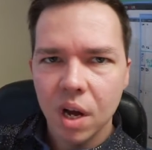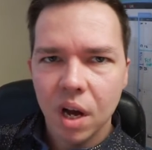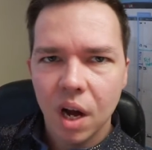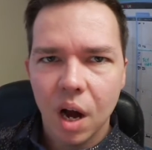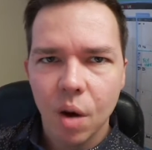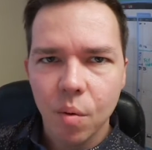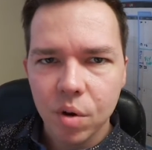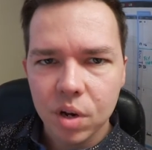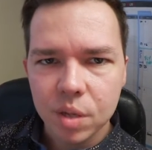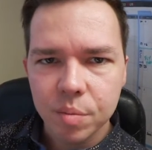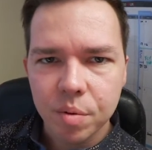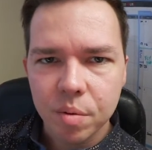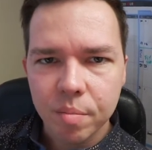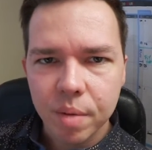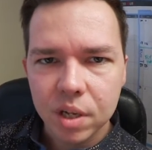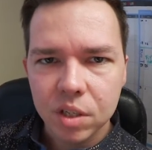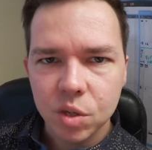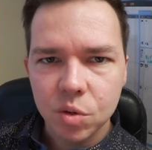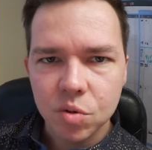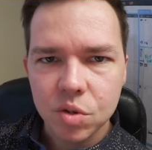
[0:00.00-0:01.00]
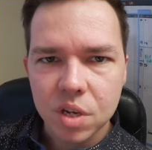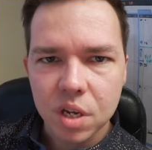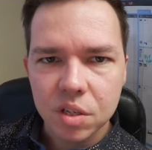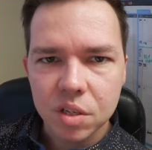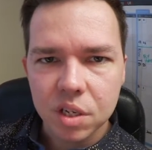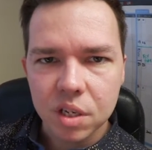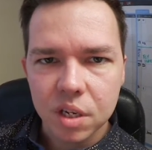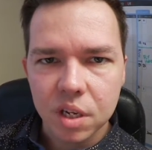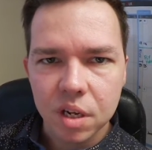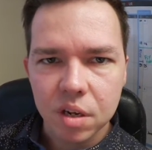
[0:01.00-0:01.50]
I wanted to put my 2
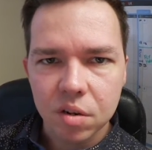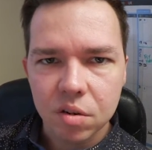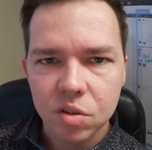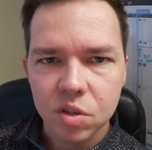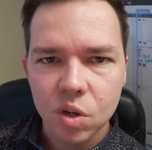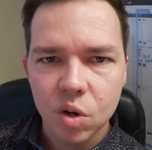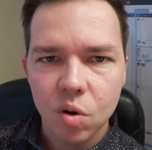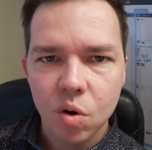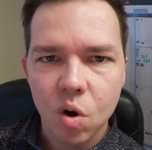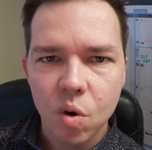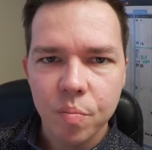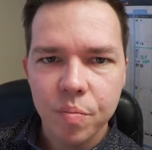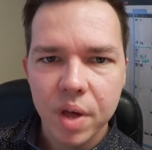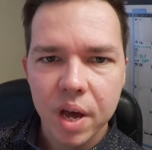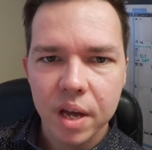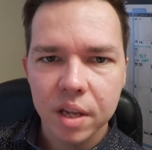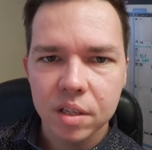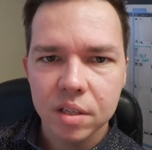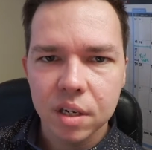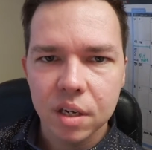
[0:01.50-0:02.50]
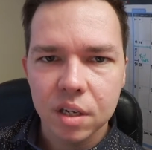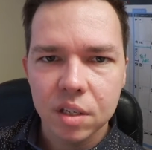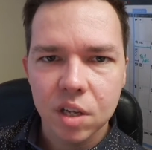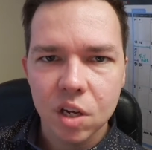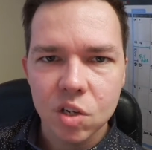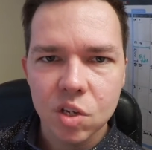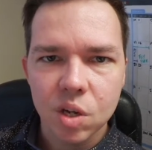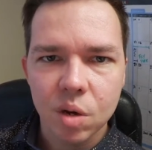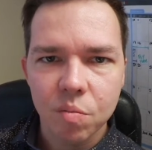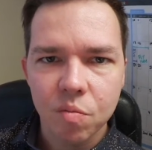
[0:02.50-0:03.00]
cents in here. So hope that
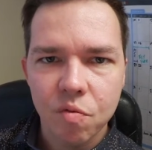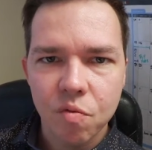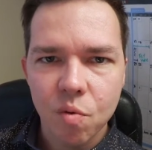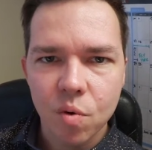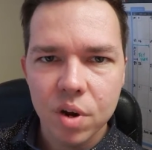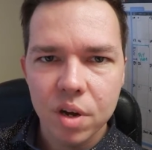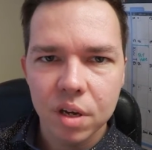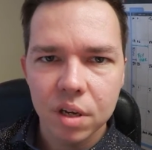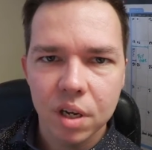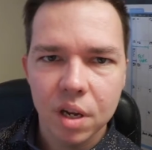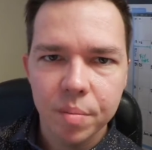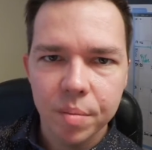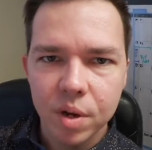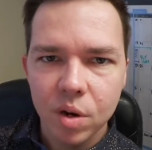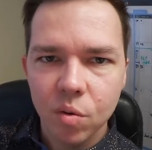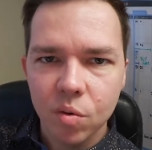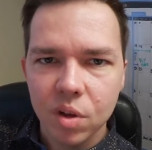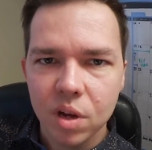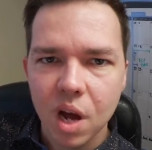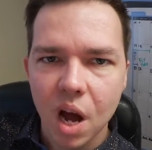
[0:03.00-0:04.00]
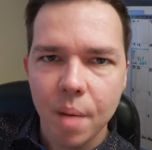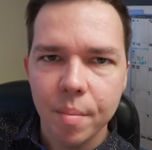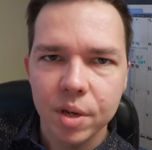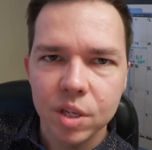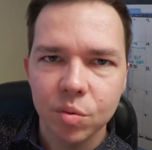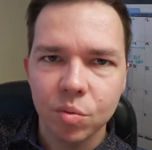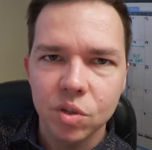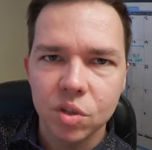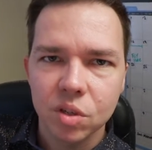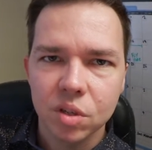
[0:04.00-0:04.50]
does something for you. Let me know in the
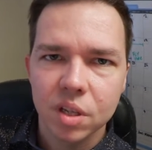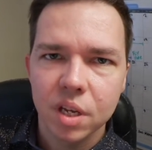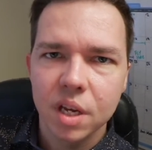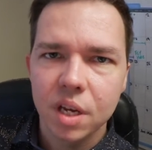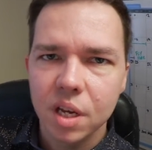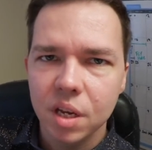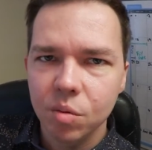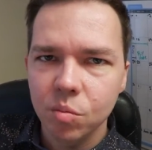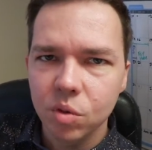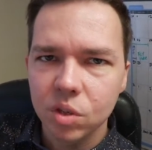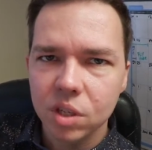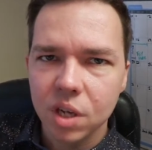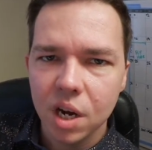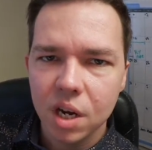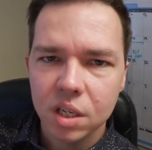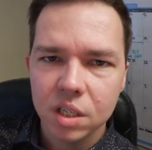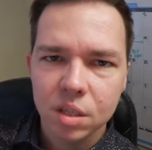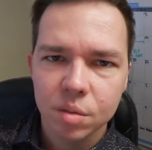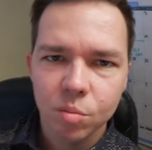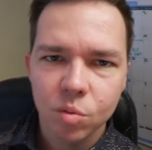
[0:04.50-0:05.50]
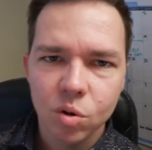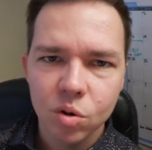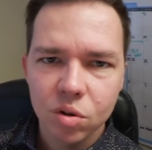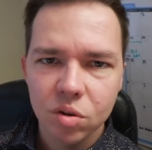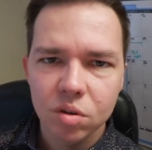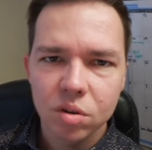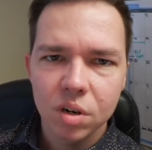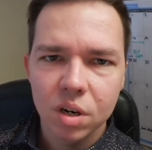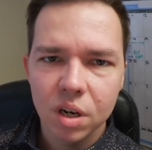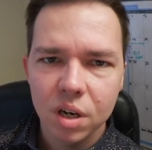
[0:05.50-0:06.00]
comments what you think, and we'll talk some
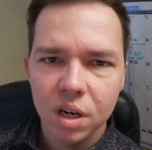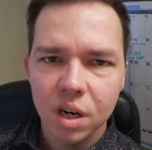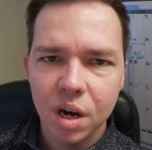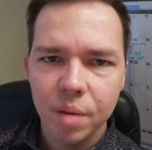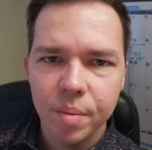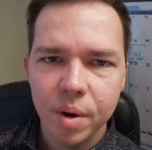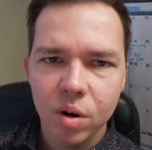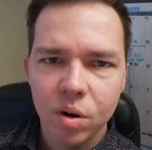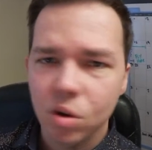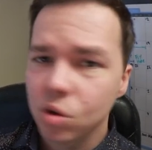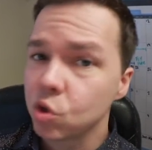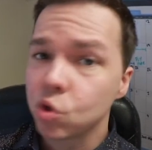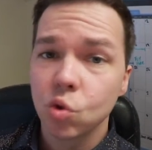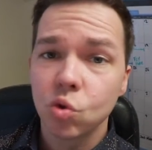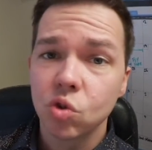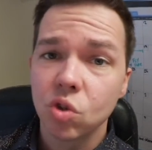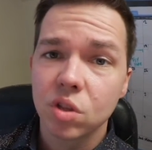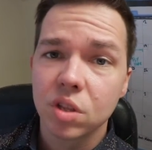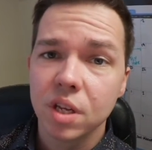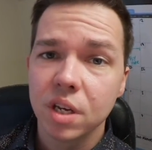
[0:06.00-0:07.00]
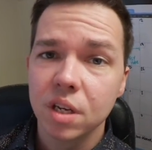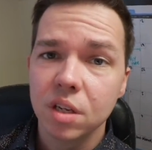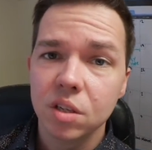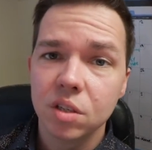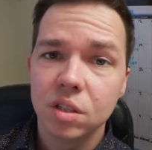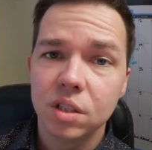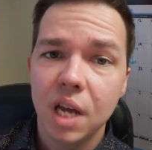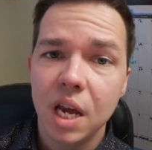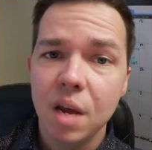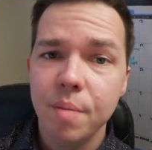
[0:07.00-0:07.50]
more about all sorts of
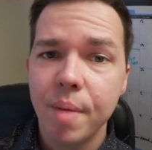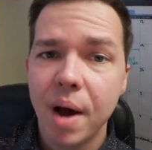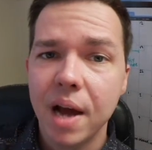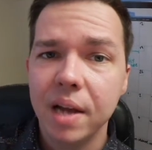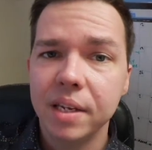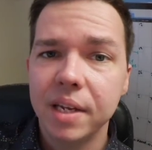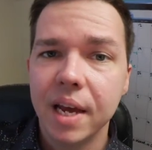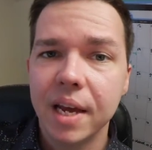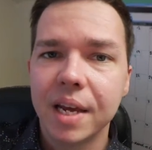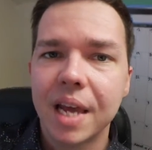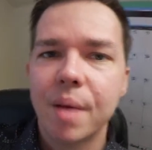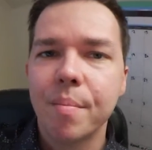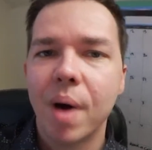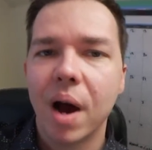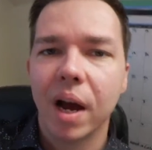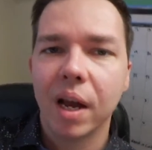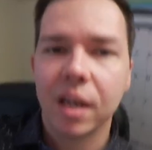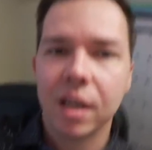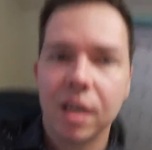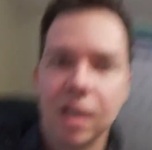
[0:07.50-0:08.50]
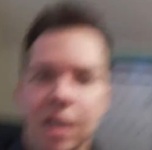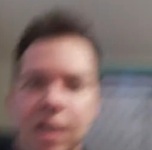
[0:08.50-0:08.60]
things day by day. Okay, bye.